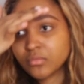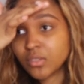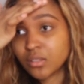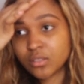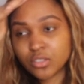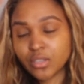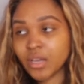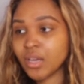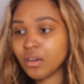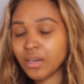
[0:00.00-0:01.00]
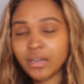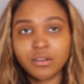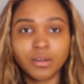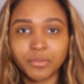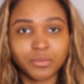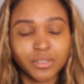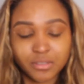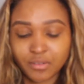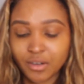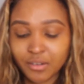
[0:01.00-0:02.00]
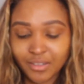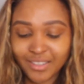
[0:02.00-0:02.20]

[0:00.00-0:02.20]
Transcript: Child, I know I'm doing this wrong.